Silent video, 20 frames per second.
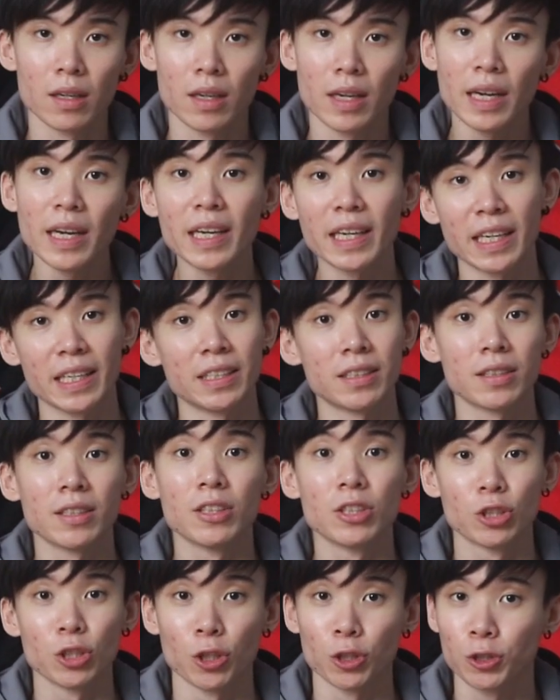Hey guys,
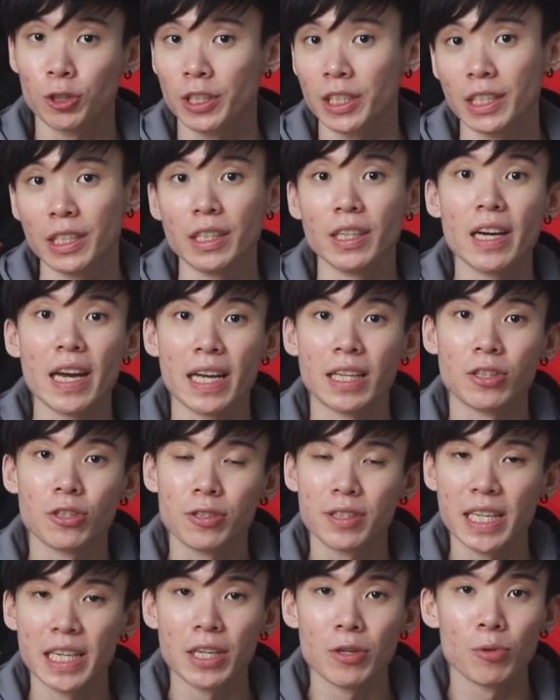Joshua here, and
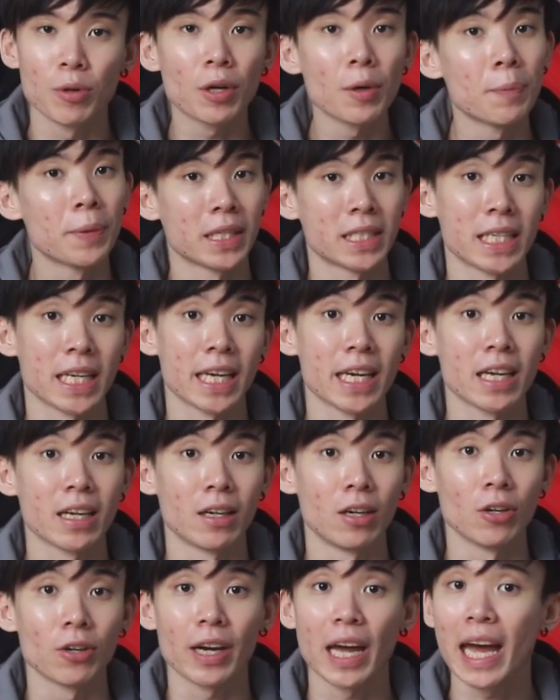today we could be taking a
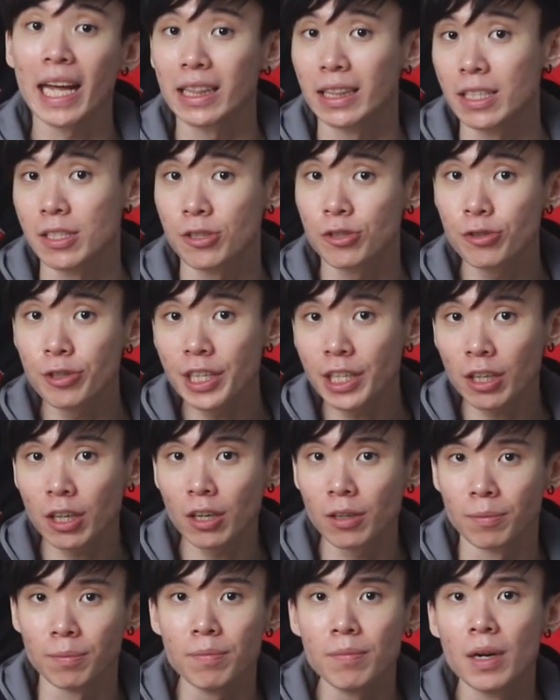look at the
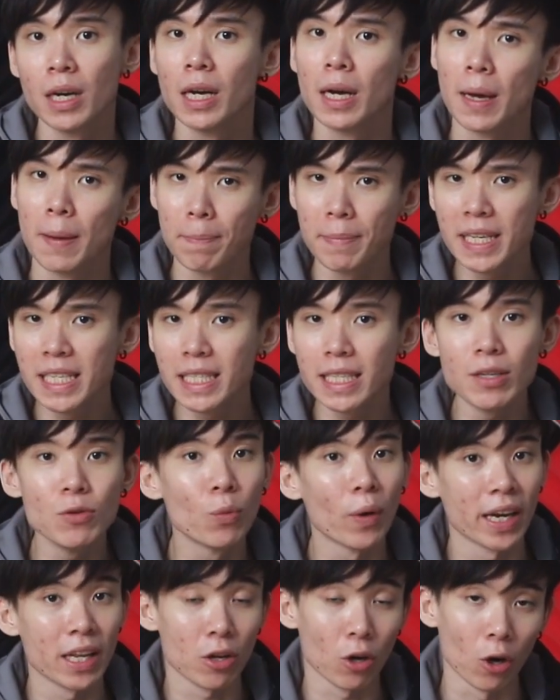Streacom
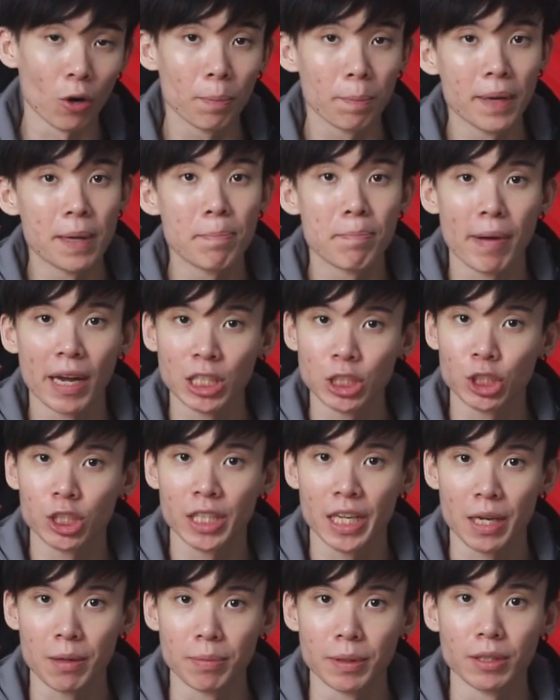BC1 Open Bench
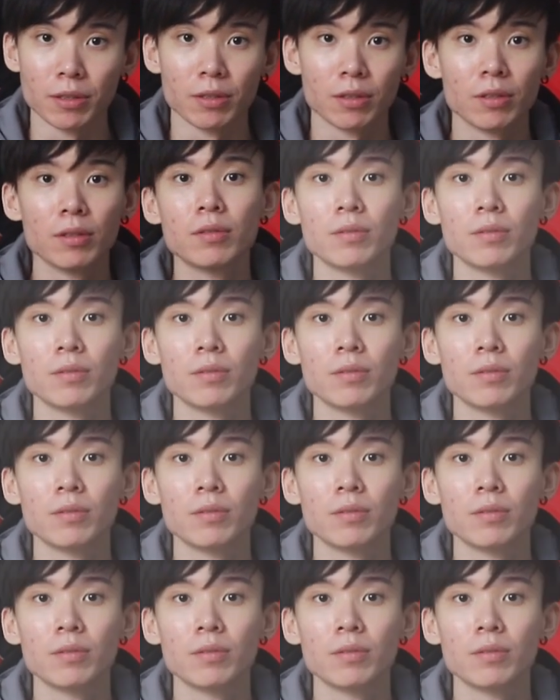Table.